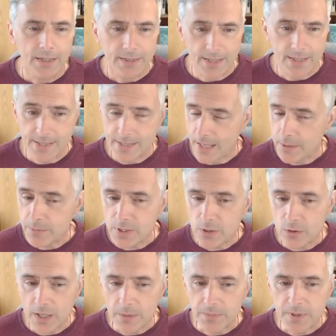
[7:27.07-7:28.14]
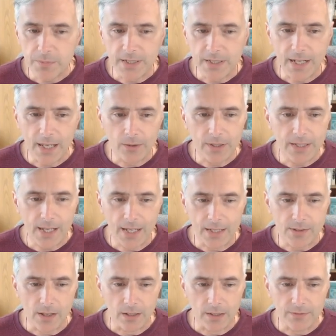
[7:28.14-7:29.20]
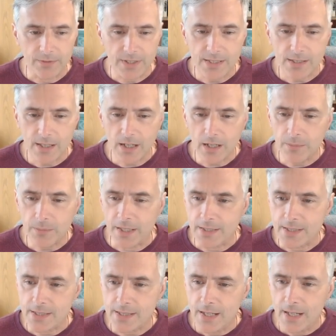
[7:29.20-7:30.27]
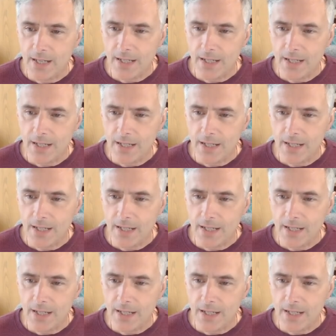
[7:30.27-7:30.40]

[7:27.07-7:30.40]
the same script, but now it has all of these comments.